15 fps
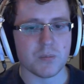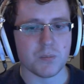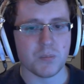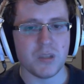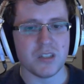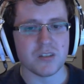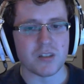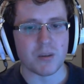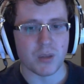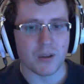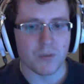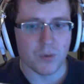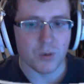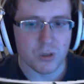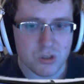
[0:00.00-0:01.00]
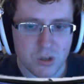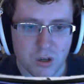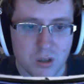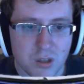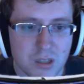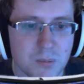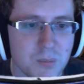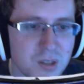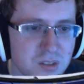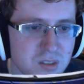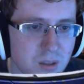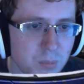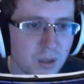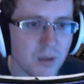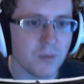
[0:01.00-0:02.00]
It means something for Ashara, it means
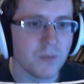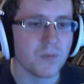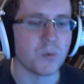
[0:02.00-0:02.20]
something